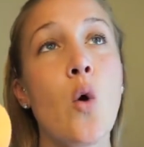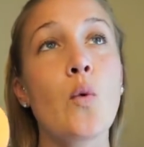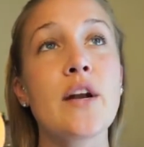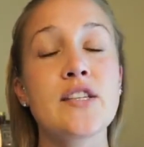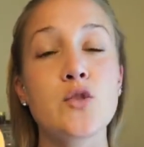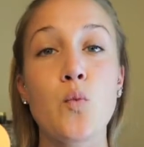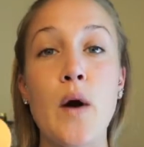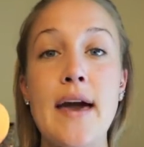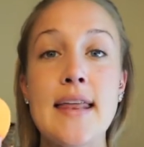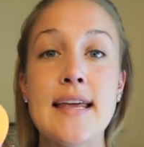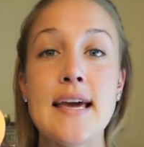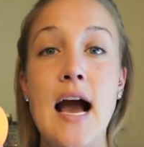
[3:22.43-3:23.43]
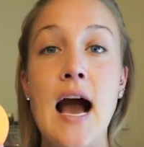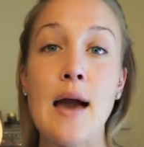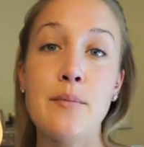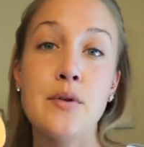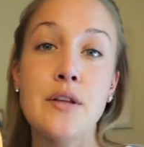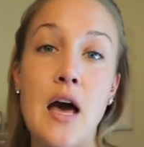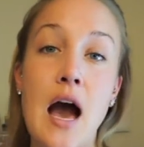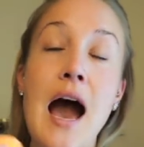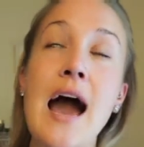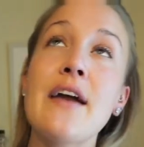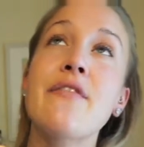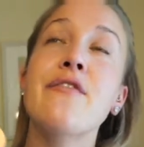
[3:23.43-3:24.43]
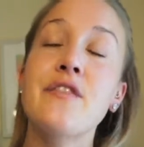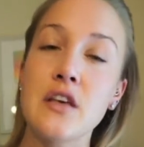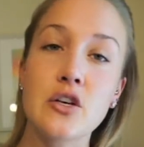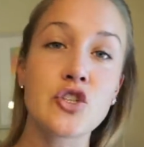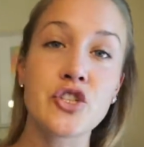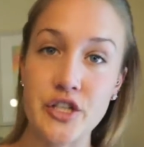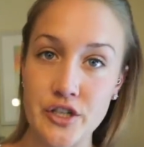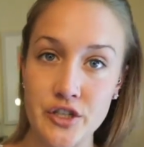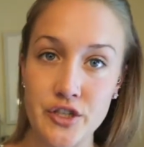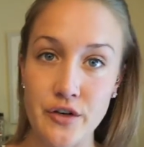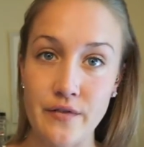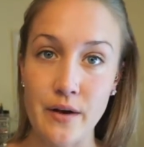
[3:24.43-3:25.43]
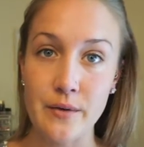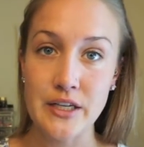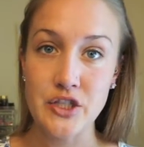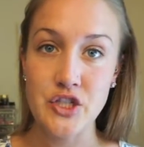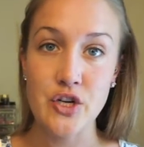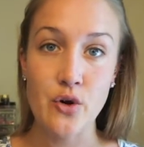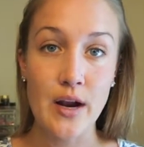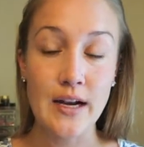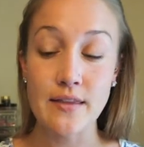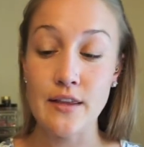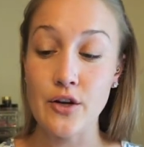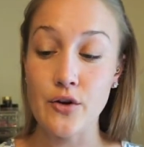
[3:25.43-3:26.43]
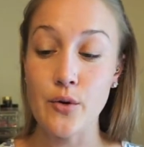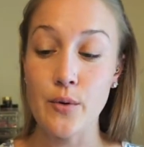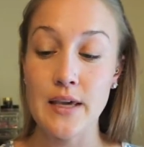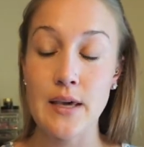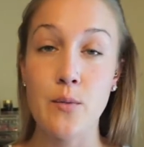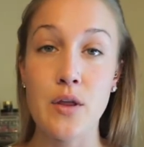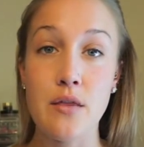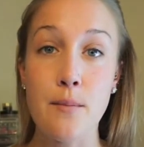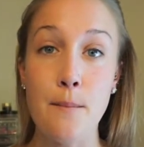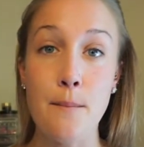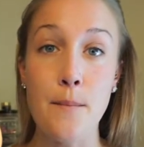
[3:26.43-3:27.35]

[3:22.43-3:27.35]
when it's wet, I feel shears your foundation or anything you're going in with